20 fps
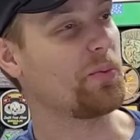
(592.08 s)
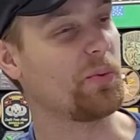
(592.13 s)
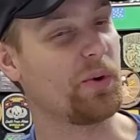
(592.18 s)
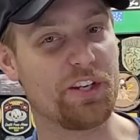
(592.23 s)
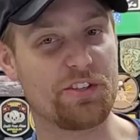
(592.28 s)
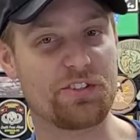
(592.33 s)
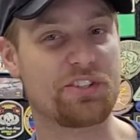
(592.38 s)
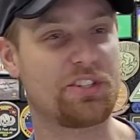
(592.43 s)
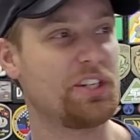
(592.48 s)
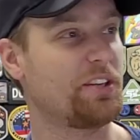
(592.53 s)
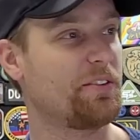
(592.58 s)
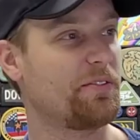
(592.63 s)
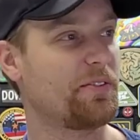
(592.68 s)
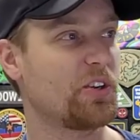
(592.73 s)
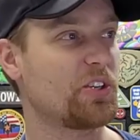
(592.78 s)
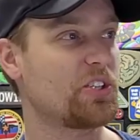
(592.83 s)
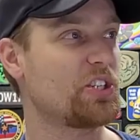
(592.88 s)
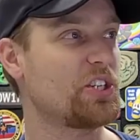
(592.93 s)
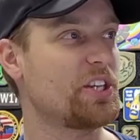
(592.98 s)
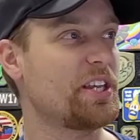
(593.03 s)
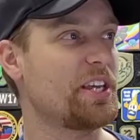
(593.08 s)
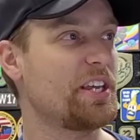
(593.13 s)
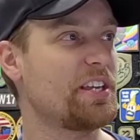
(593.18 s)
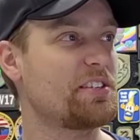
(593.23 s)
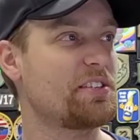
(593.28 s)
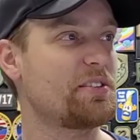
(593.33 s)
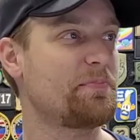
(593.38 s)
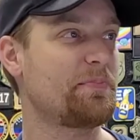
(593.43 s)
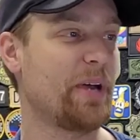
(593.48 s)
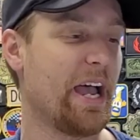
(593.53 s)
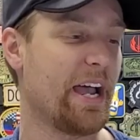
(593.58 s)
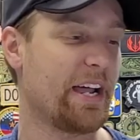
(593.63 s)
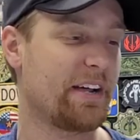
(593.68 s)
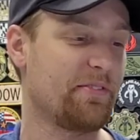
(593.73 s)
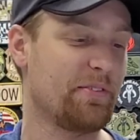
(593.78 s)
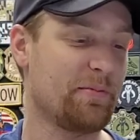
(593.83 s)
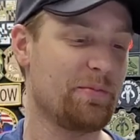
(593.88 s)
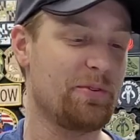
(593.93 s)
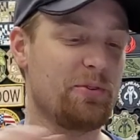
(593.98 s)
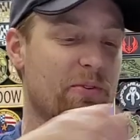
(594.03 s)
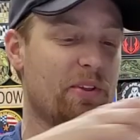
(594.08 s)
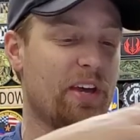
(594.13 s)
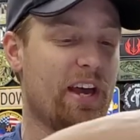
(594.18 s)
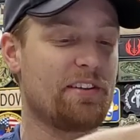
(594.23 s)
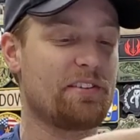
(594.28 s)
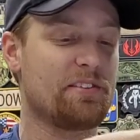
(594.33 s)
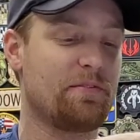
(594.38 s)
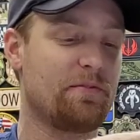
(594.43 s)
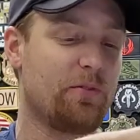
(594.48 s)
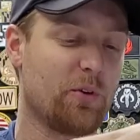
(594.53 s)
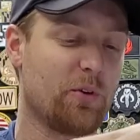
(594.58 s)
real steel version of this. Back from two thousand